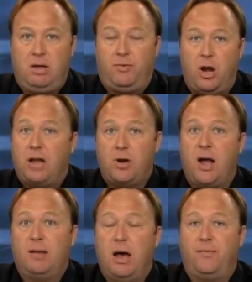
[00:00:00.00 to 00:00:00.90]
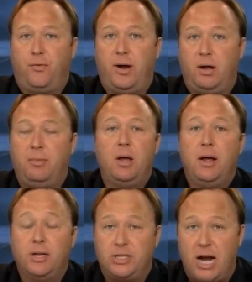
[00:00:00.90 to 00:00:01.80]
if they're not talking about freedom
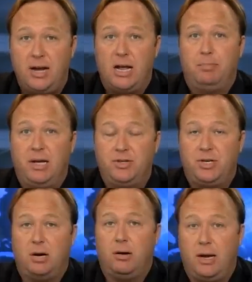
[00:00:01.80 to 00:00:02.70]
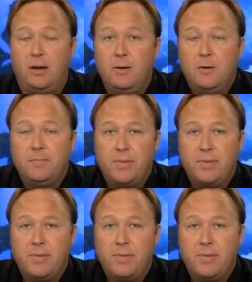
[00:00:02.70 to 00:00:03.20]
and standing up against tyranny